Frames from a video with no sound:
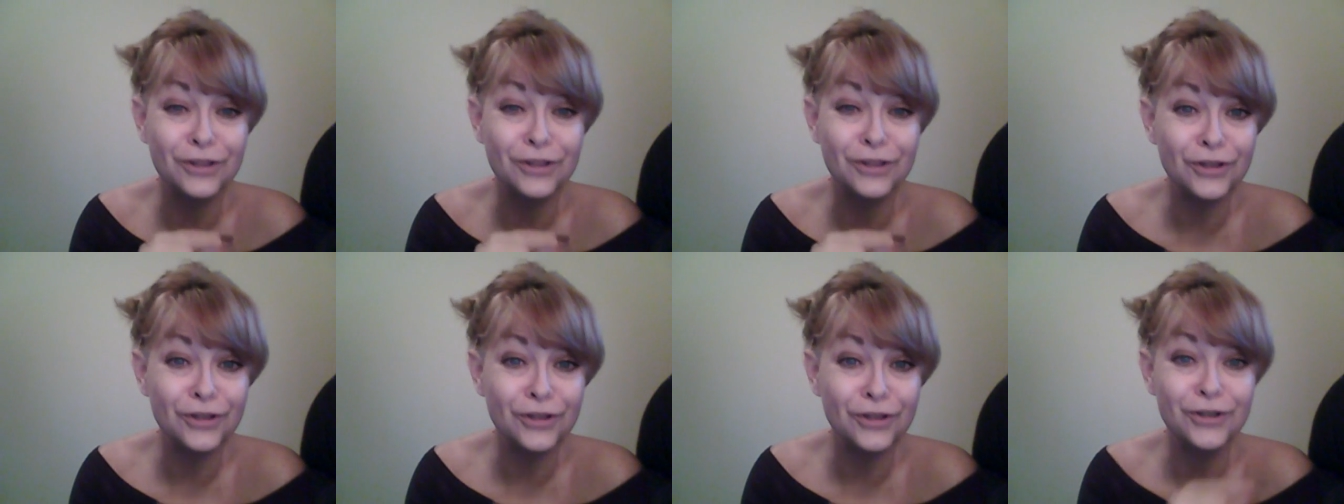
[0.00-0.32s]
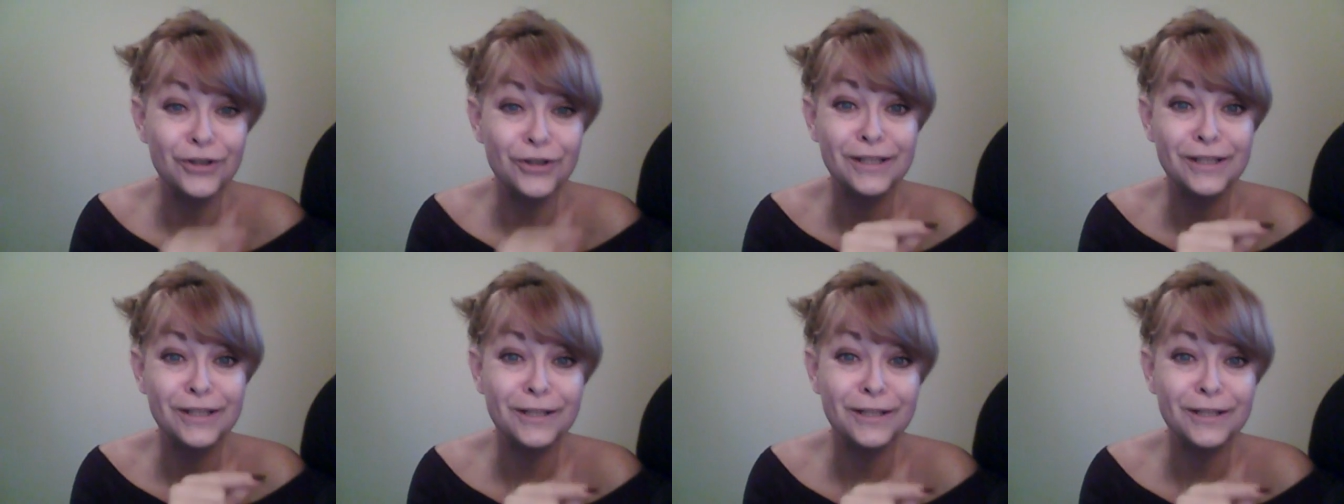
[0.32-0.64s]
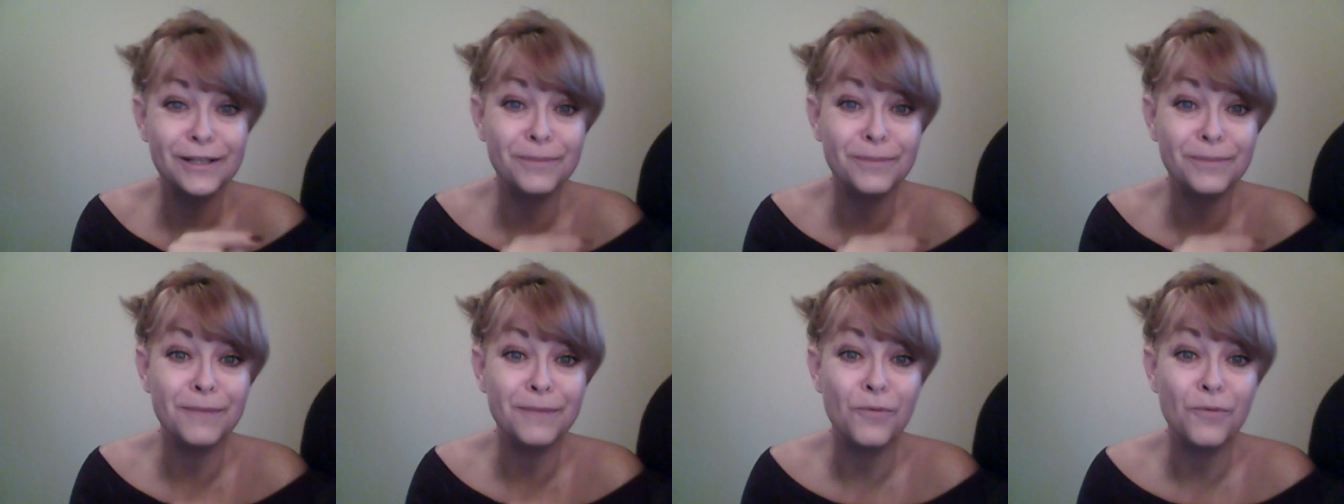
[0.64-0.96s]
learn a little
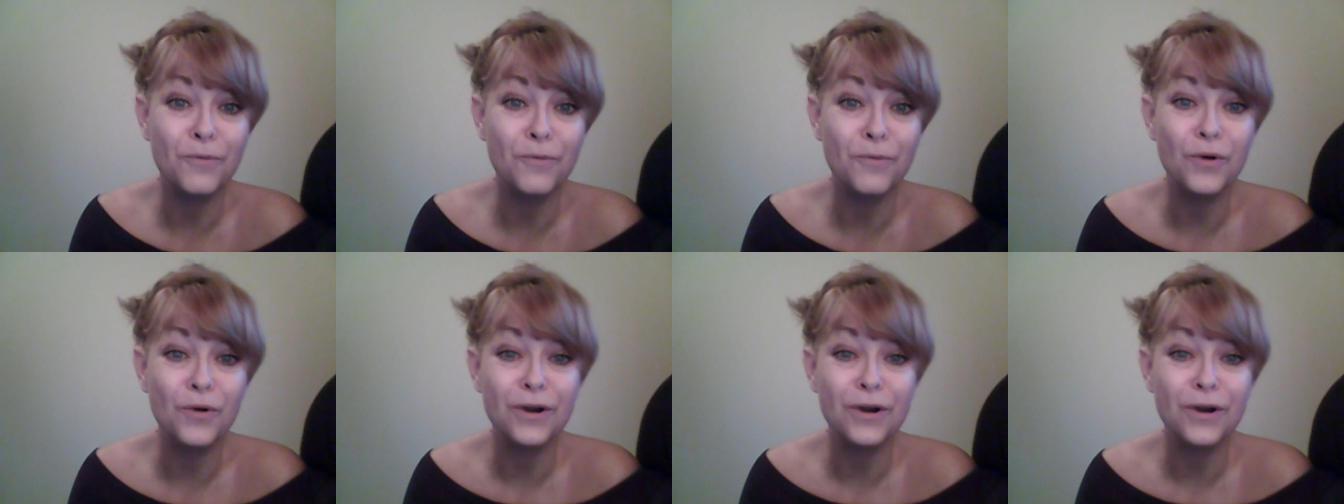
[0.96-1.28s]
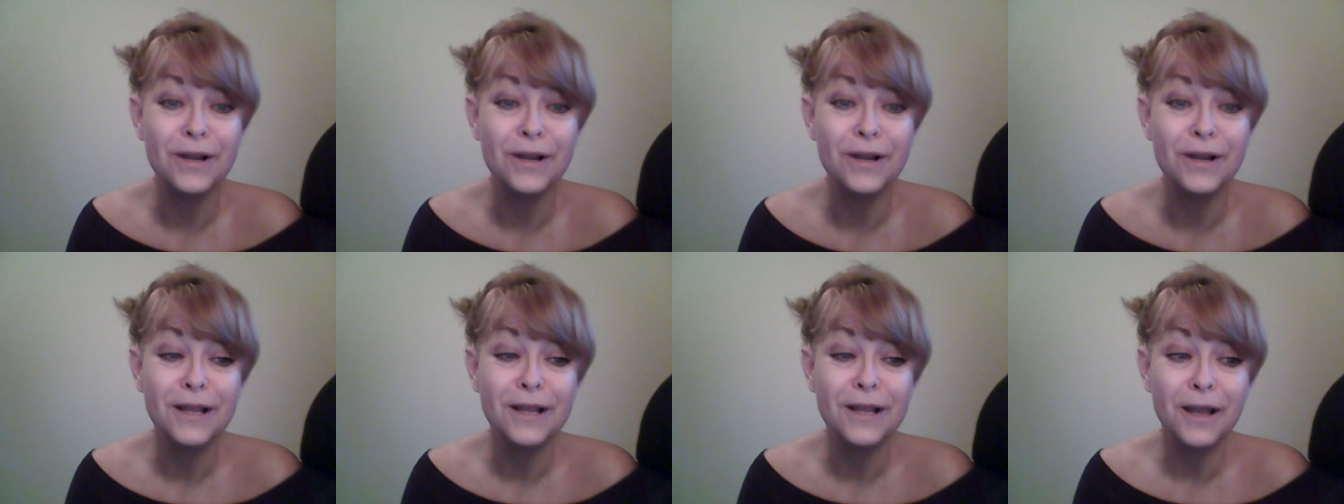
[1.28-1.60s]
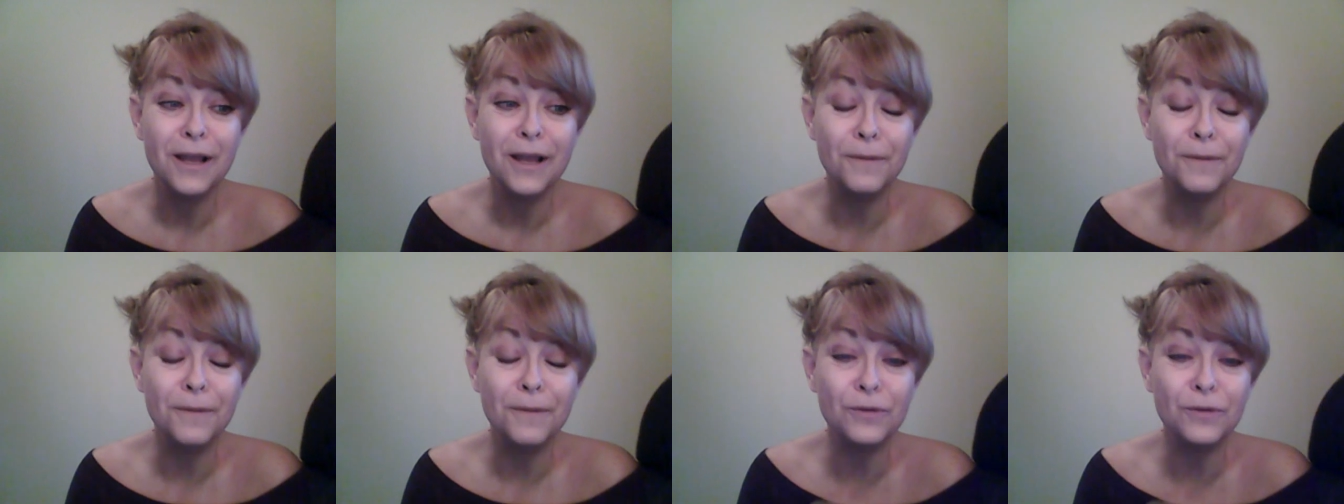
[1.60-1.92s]
bit more
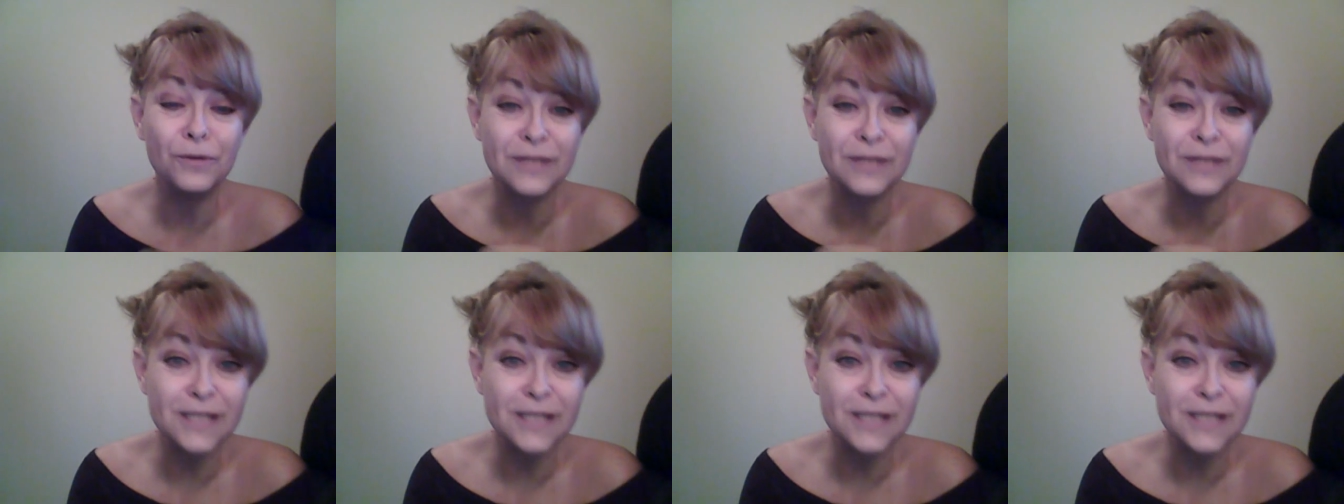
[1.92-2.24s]
about the